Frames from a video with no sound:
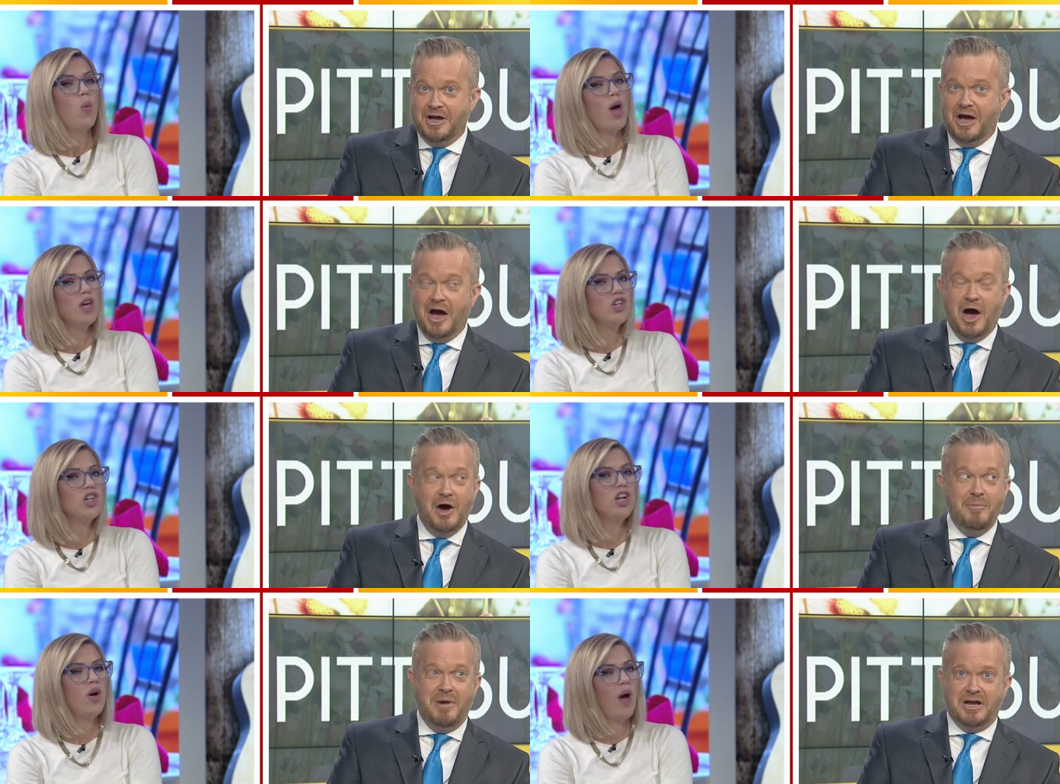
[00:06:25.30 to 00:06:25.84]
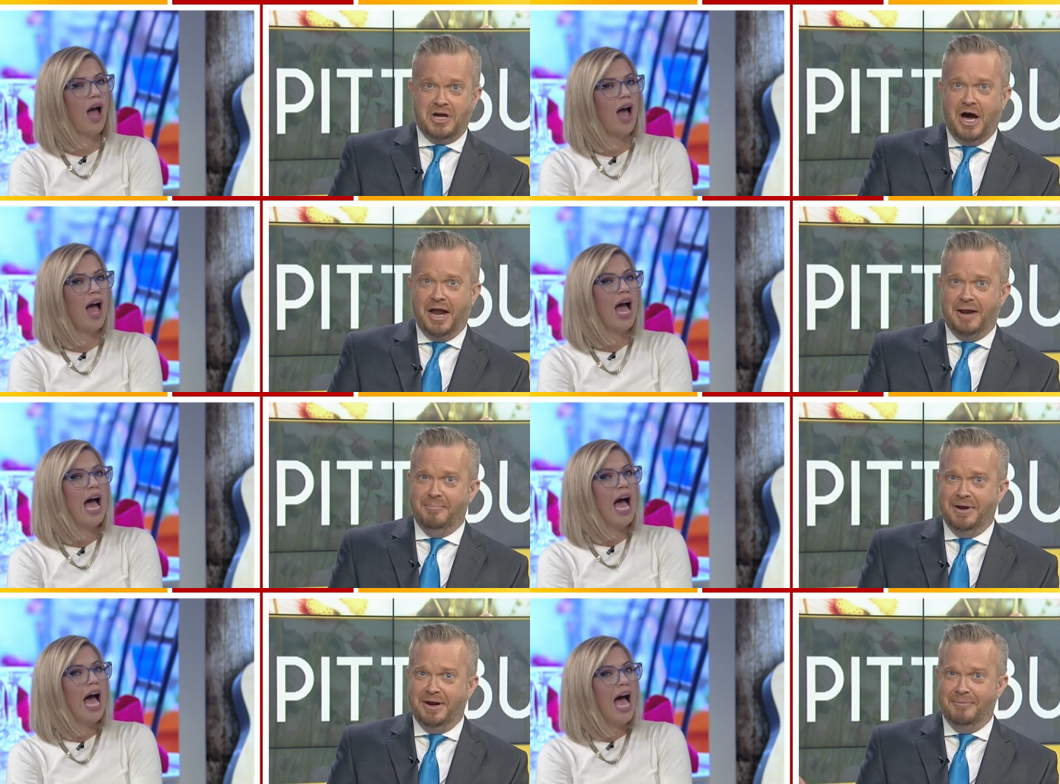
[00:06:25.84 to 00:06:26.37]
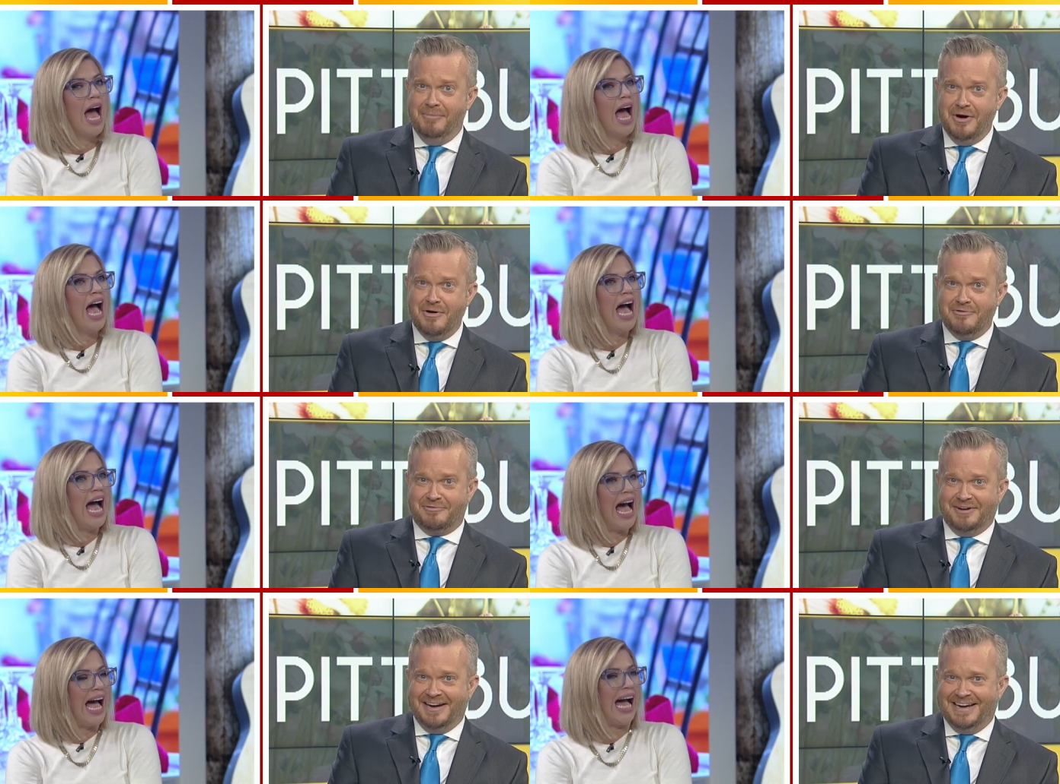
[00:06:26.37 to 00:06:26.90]
Speaker 1: Well, oh know, my God, I'm in a
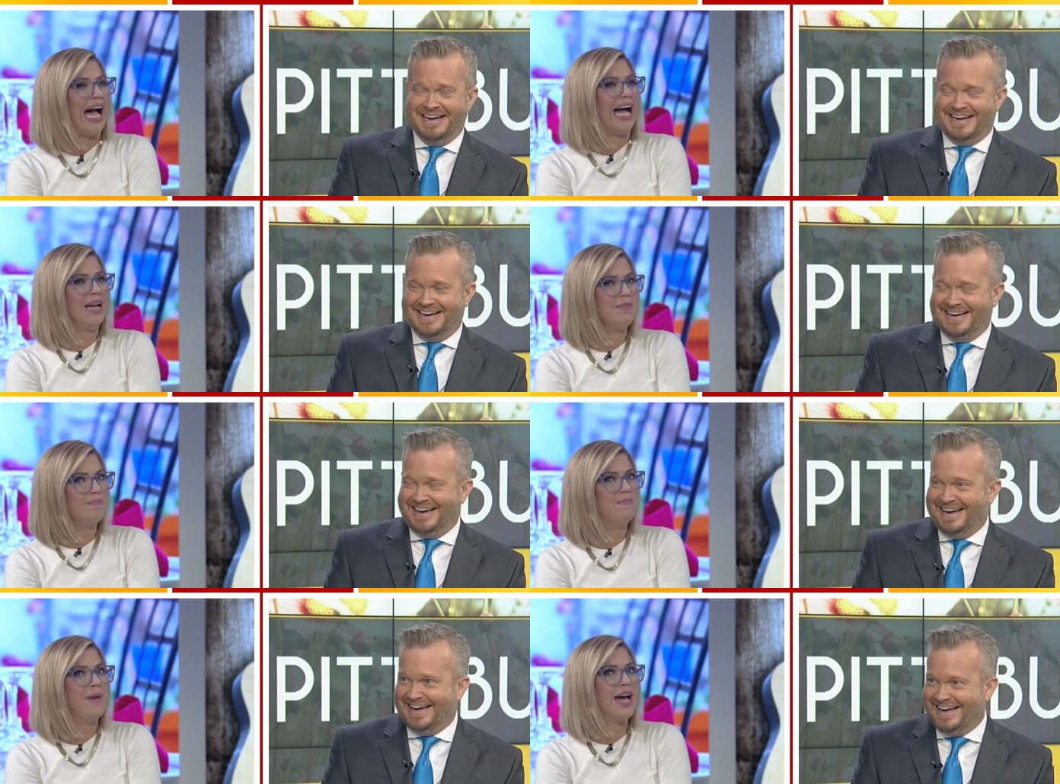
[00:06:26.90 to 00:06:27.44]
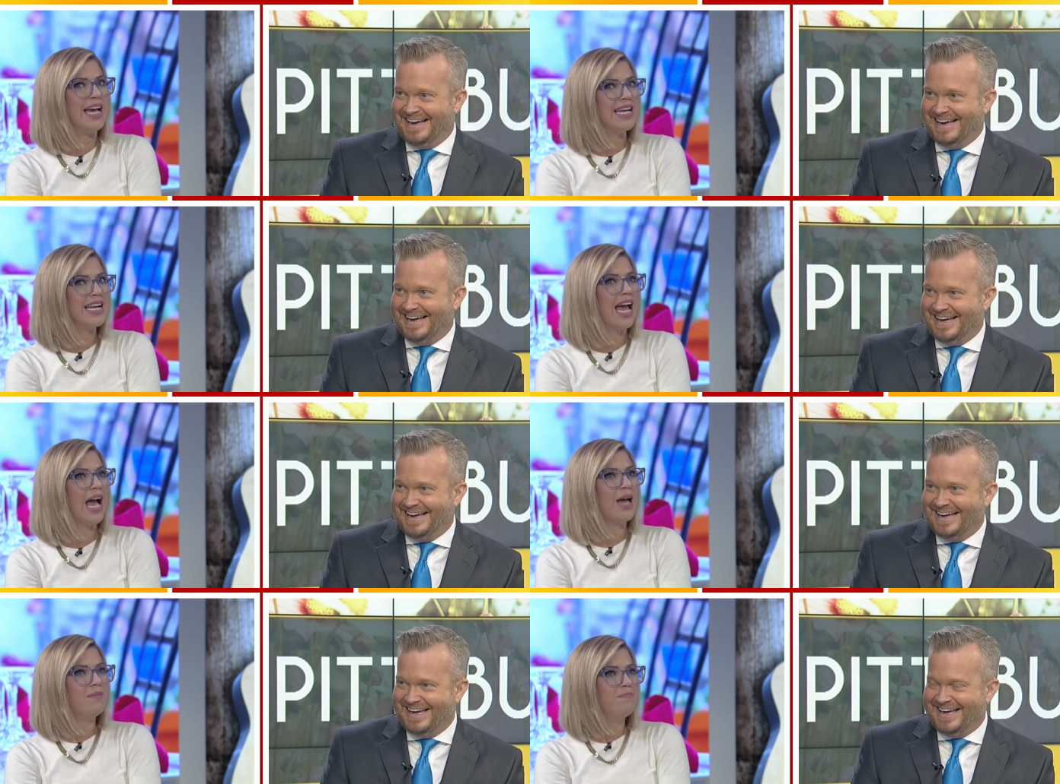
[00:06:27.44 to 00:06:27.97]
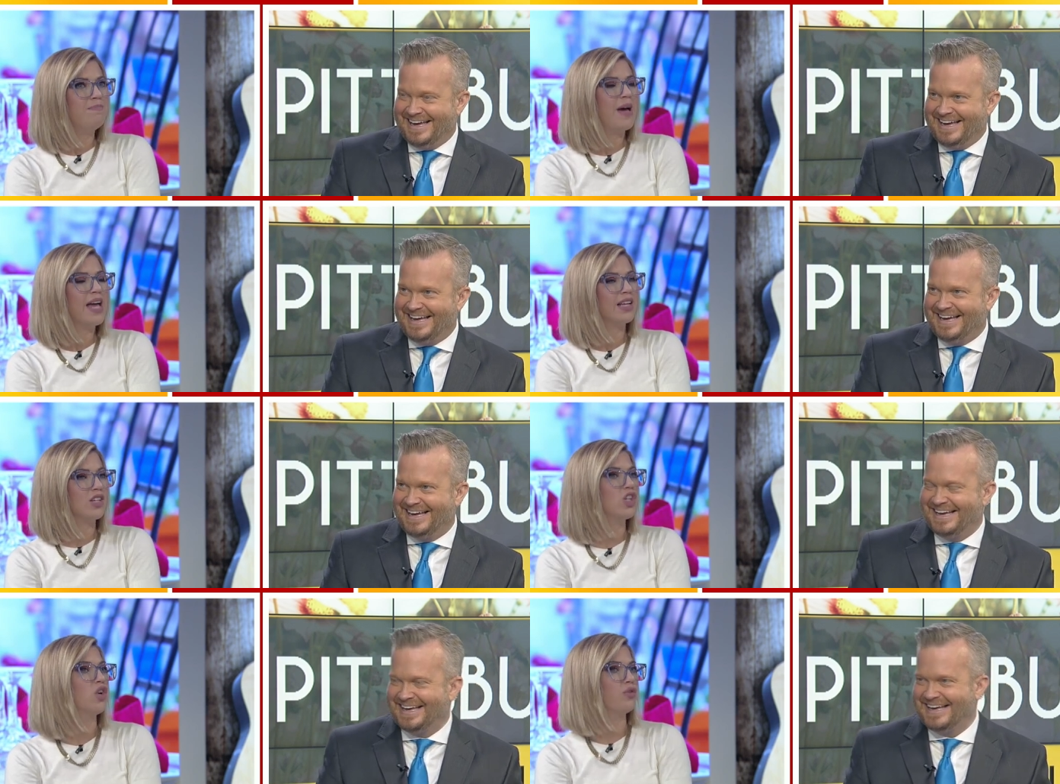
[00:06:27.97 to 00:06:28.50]
movie.
Speaker 2: I bet, I bet,
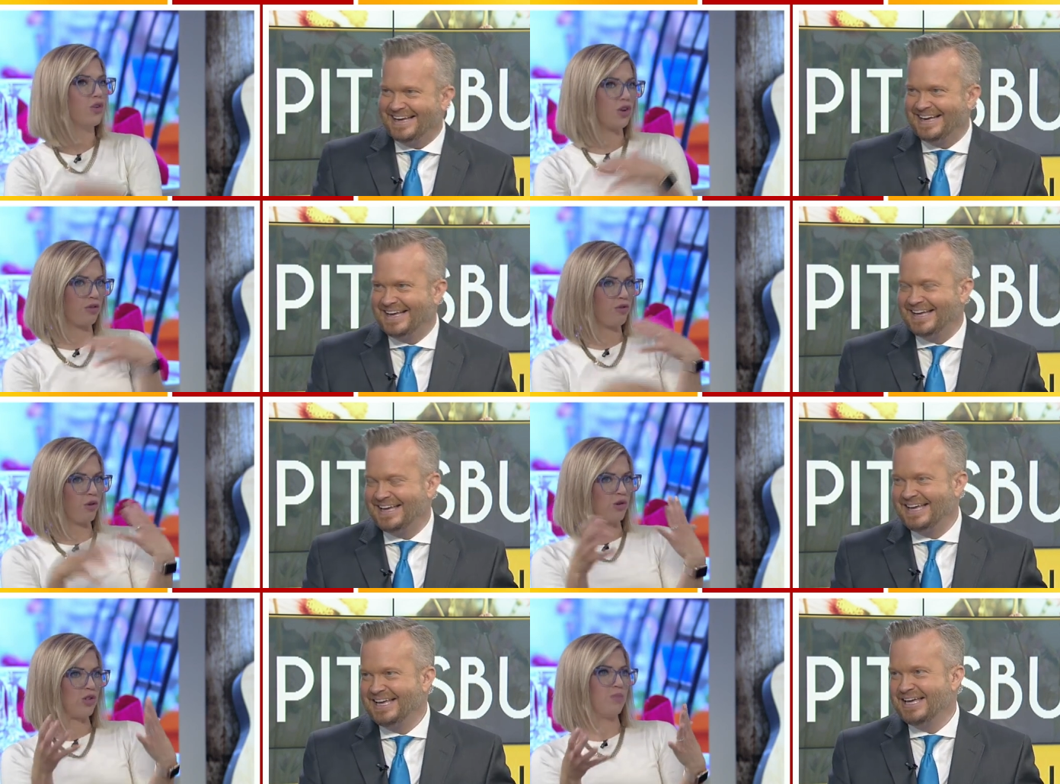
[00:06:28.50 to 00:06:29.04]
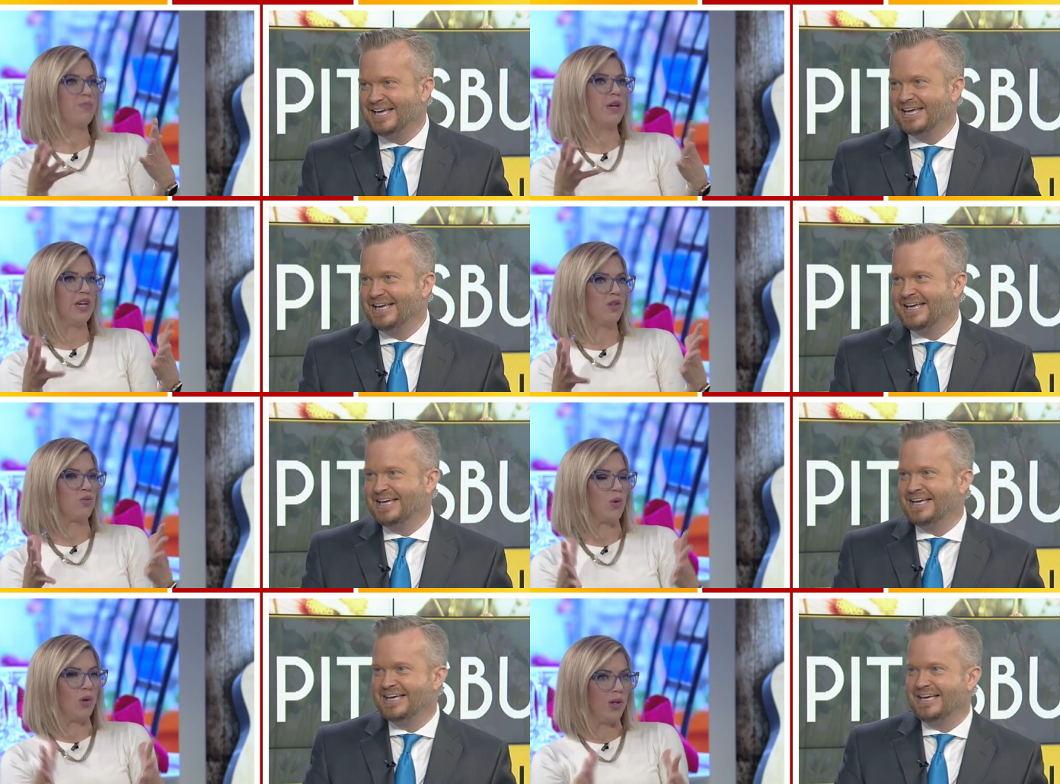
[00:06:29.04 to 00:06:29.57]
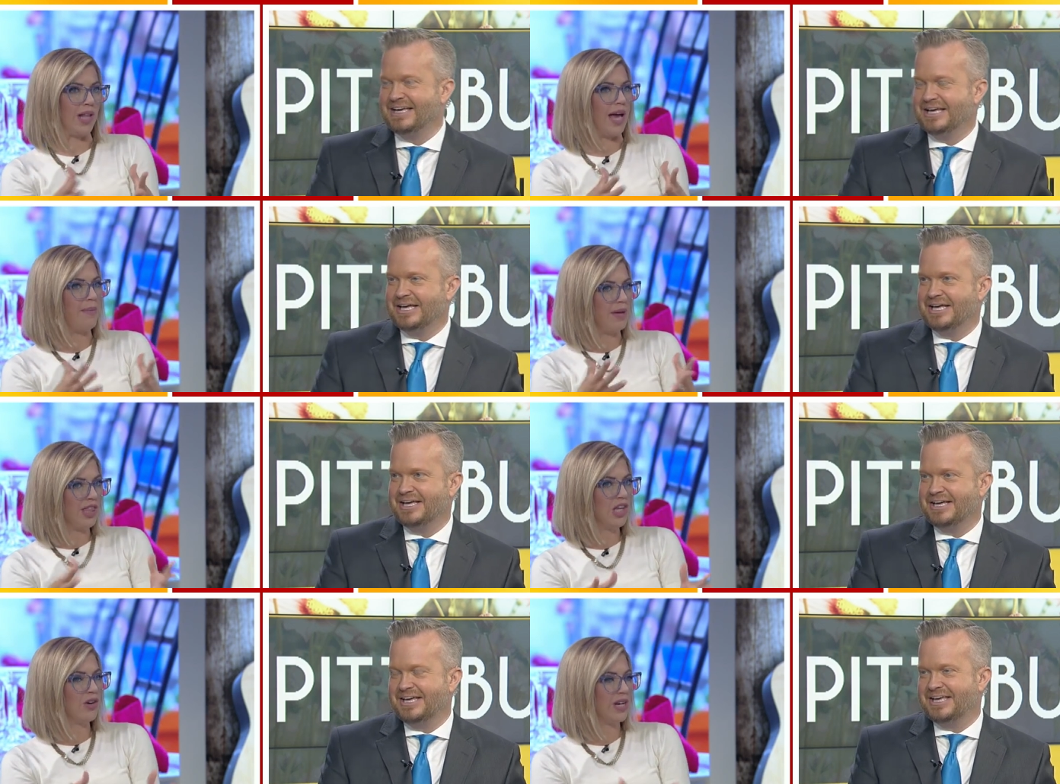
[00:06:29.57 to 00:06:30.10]
you know, for your first big role, I
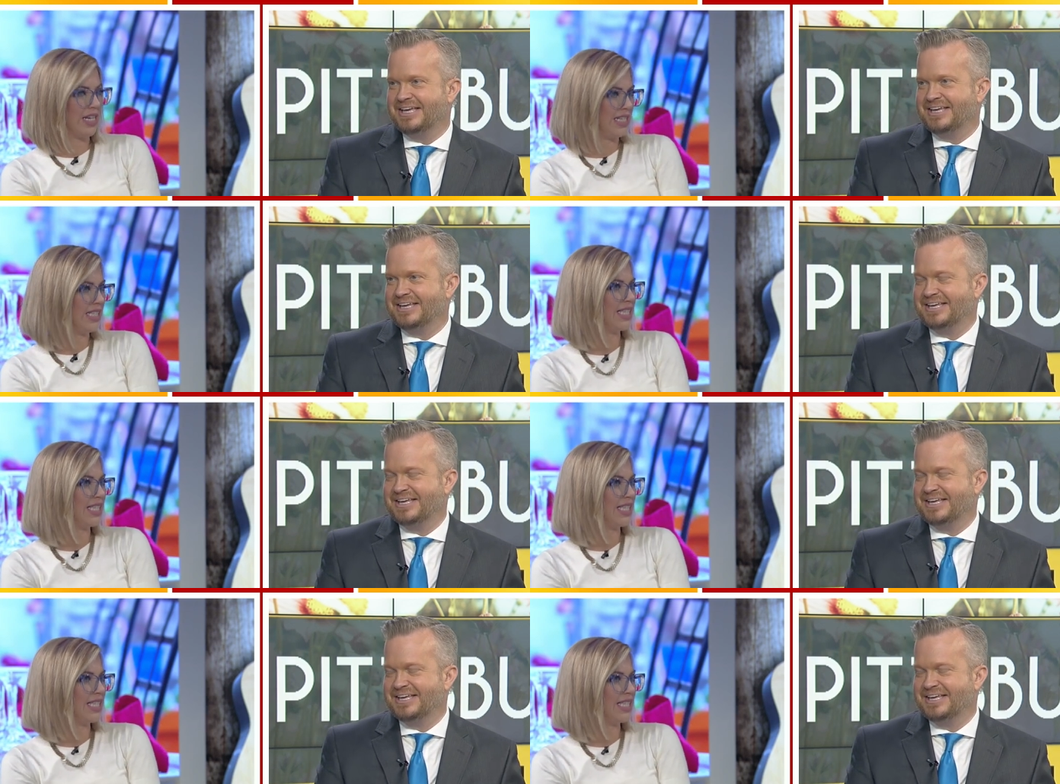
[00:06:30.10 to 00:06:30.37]
bet there is